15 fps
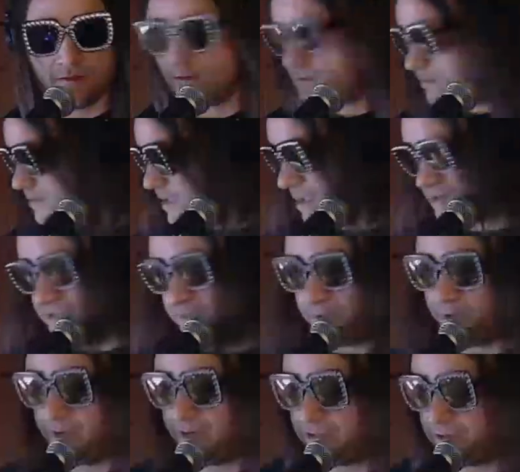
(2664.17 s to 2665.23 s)
Actually, let me go
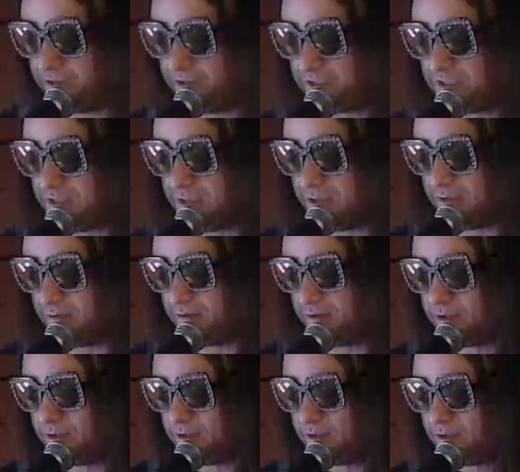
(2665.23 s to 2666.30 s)
ahead and turn this
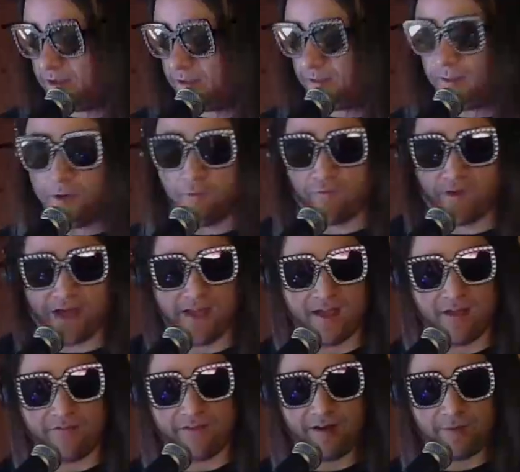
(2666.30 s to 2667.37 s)
lo-fi off
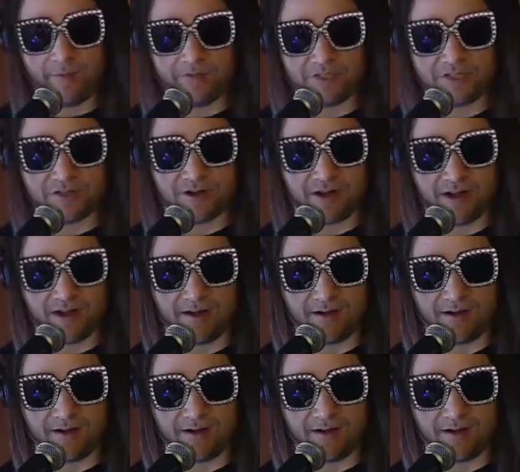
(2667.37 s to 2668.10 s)
here, and we'll just start here.